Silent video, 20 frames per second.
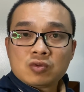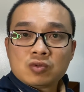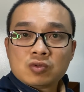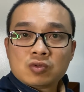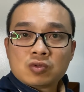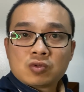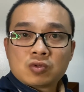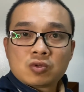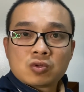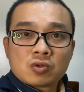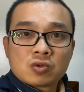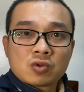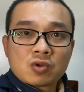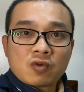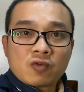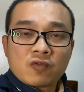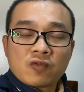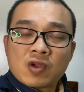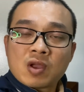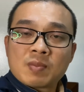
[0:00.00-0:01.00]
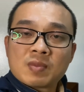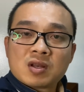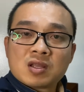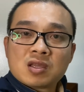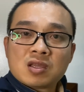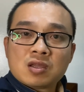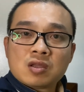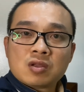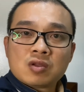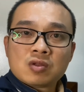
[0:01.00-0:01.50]
to your
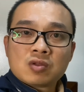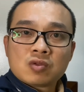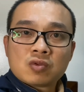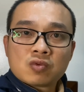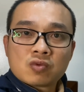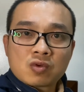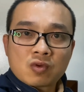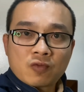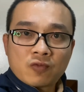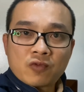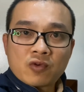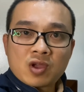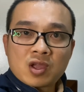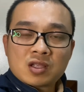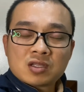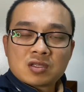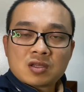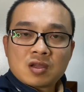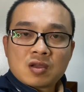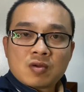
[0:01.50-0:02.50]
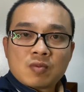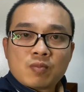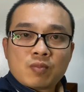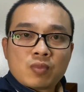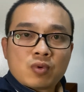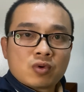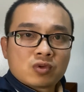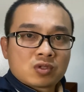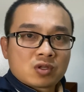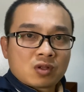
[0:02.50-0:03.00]
family, to your friends,
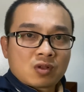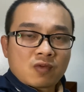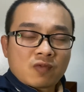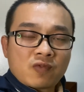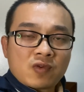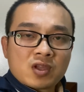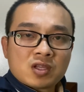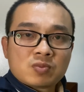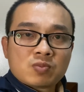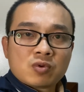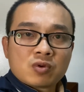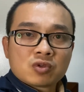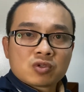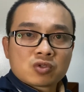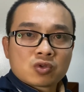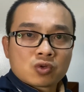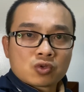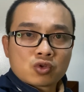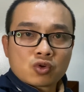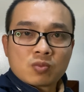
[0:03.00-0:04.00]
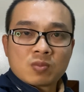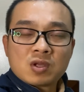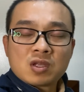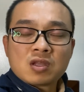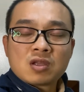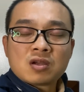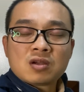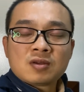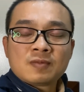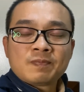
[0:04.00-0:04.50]
post on your Facebook, social
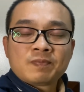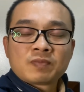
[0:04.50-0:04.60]
media.